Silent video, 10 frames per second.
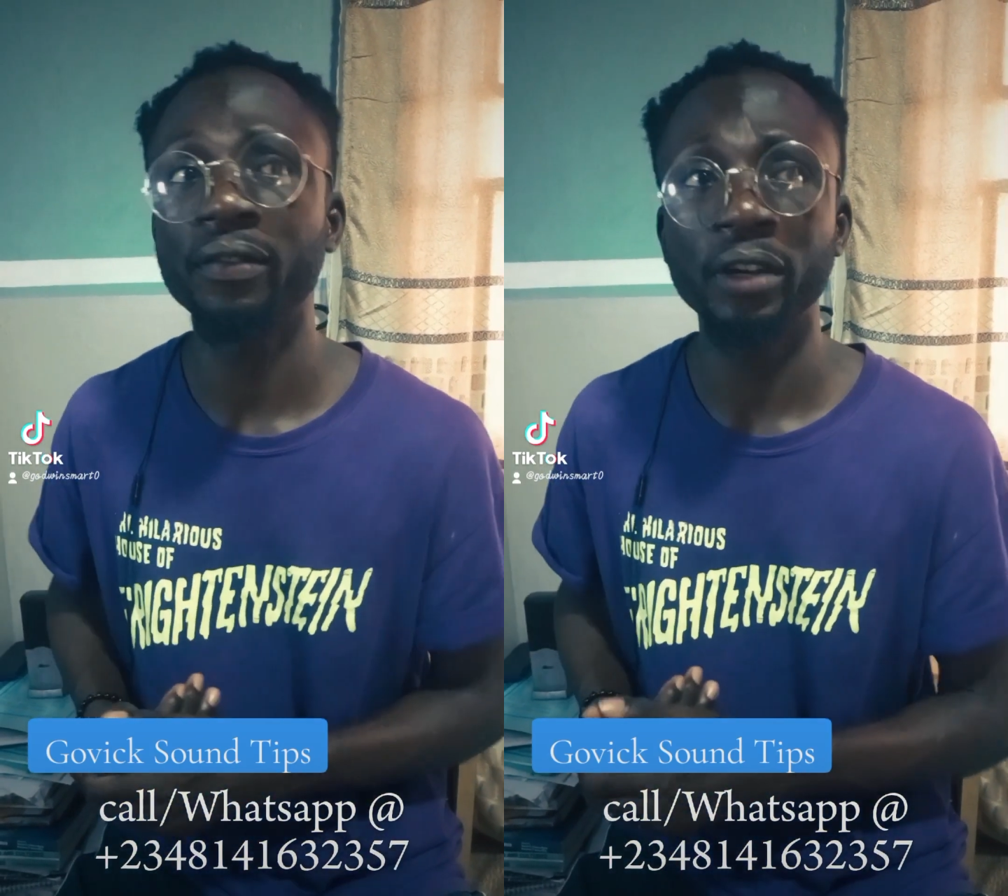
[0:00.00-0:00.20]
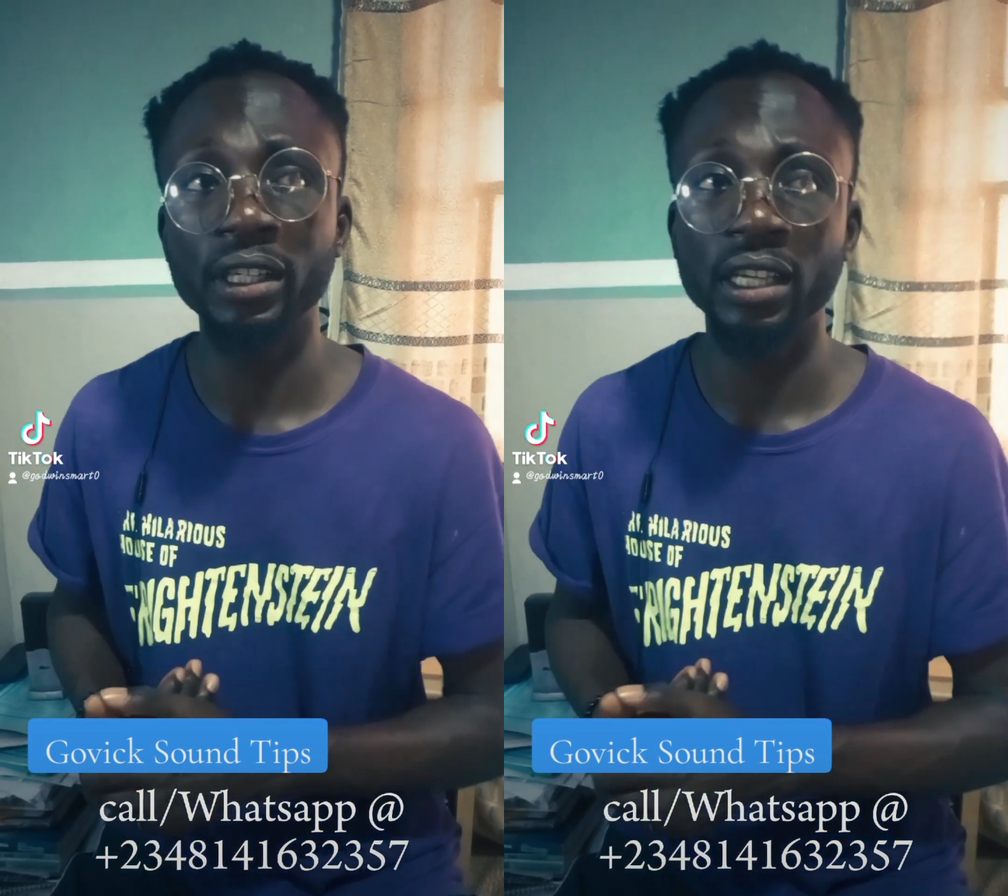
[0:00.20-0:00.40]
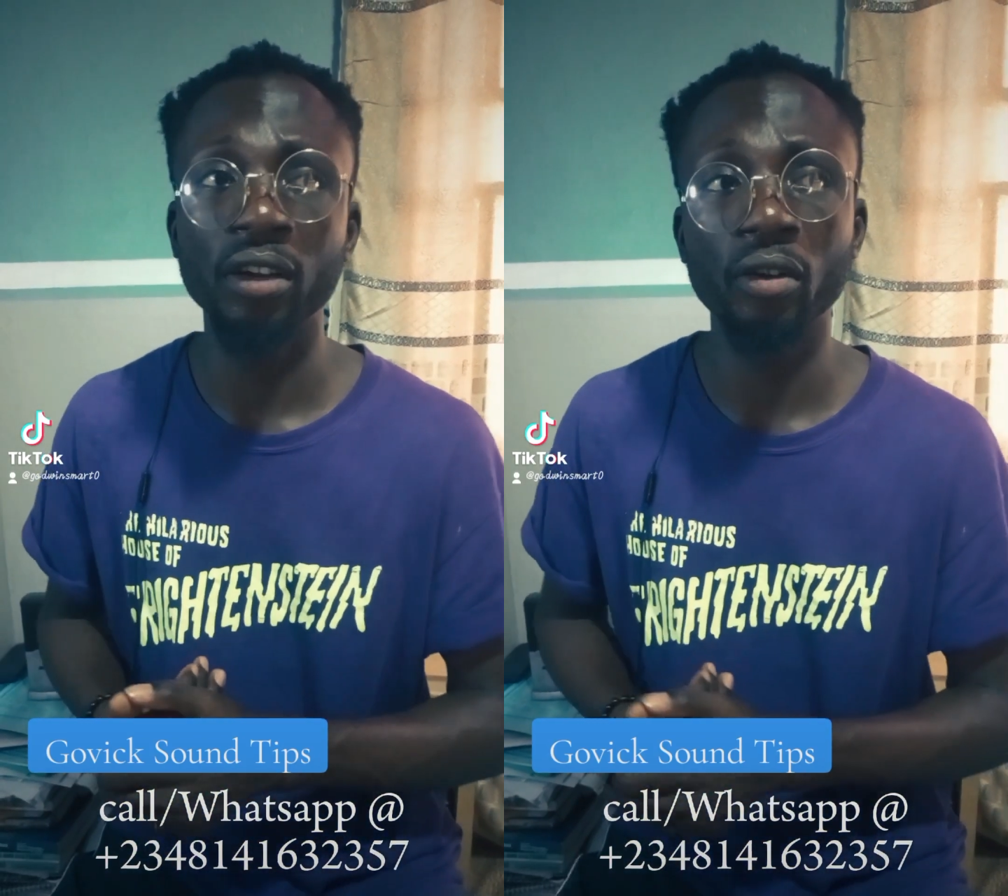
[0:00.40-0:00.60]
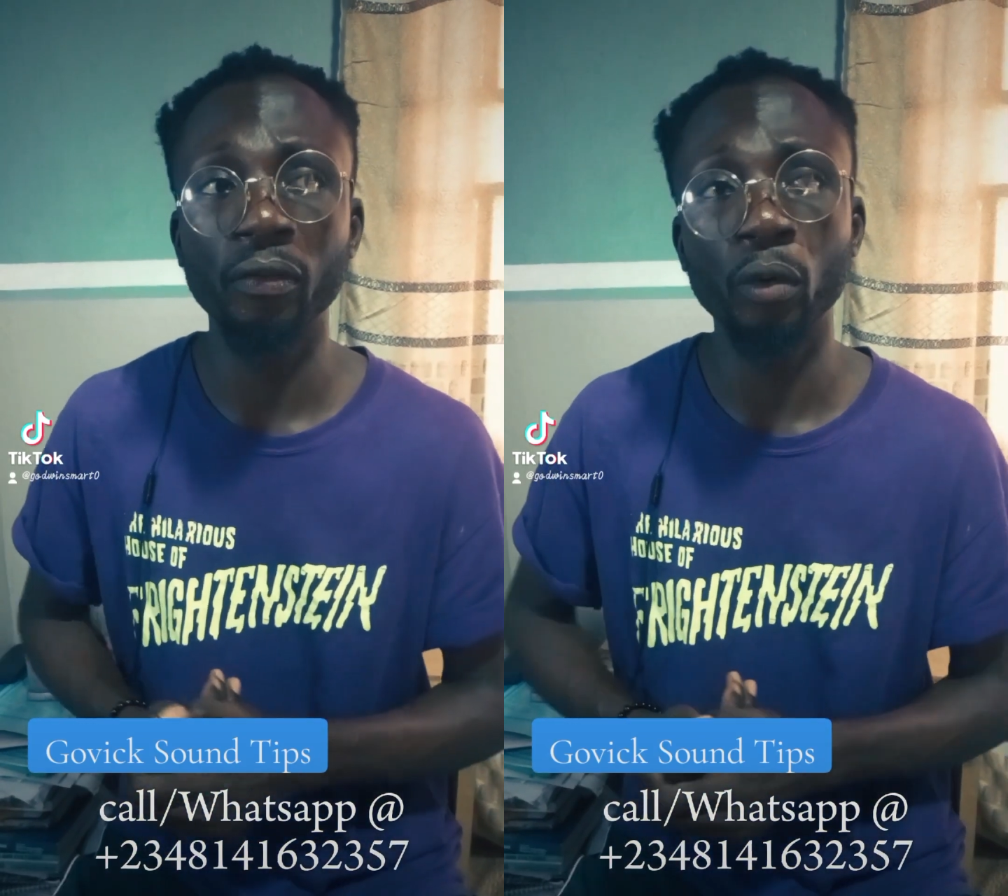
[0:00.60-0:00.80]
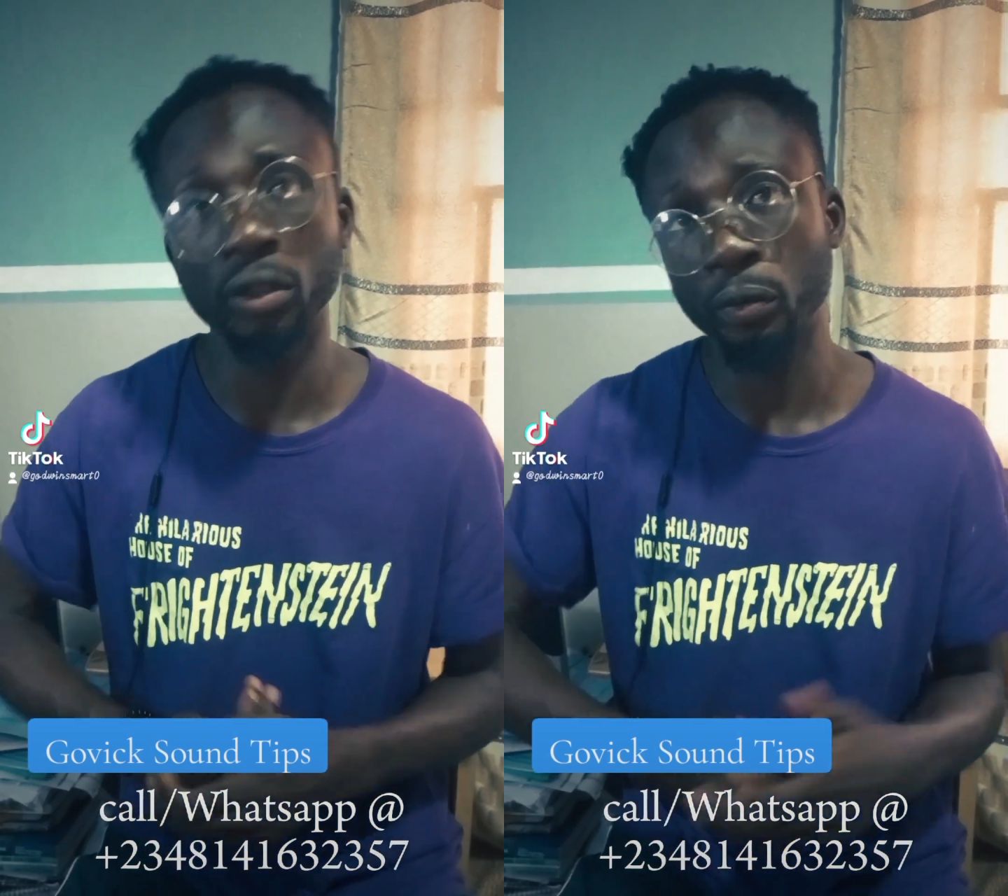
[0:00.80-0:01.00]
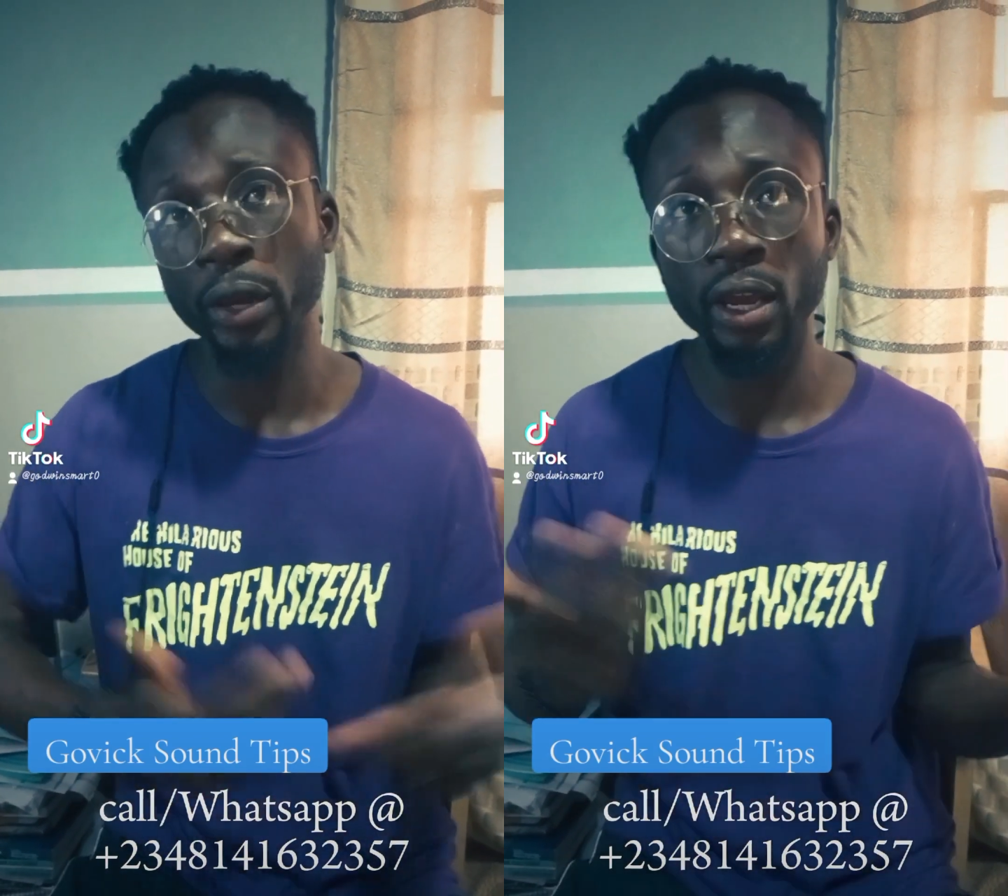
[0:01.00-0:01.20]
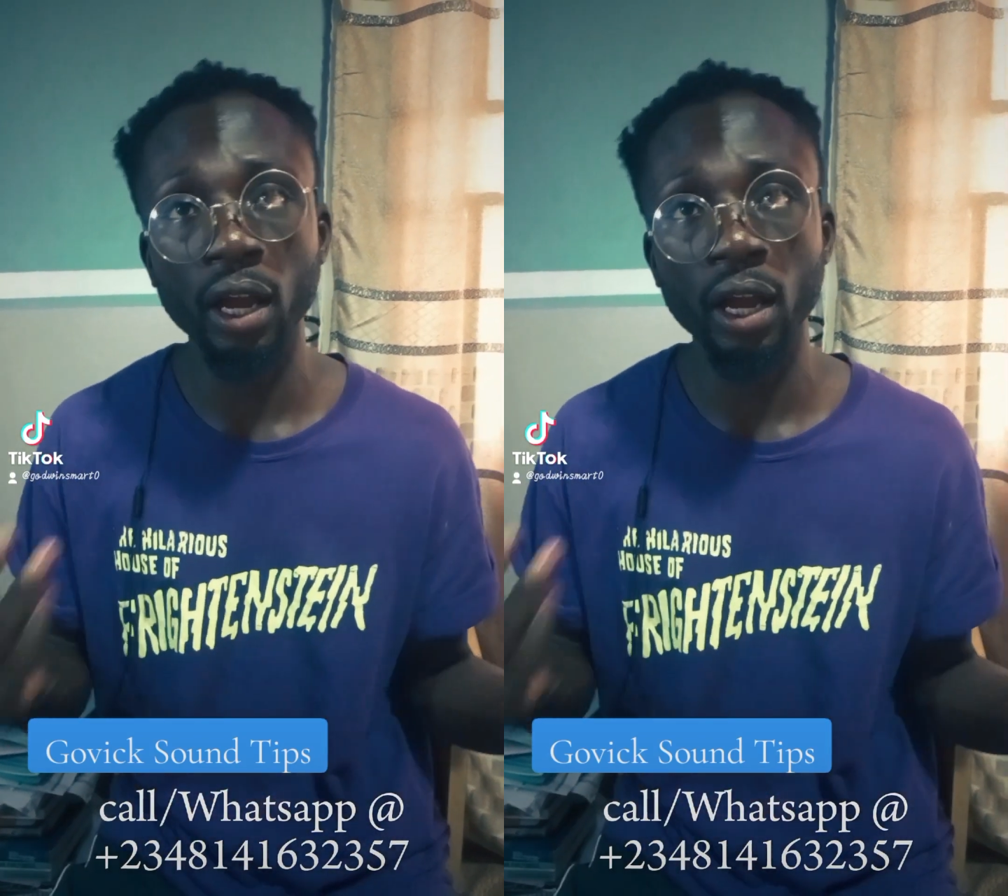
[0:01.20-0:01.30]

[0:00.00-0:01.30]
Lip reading: for the sake of what we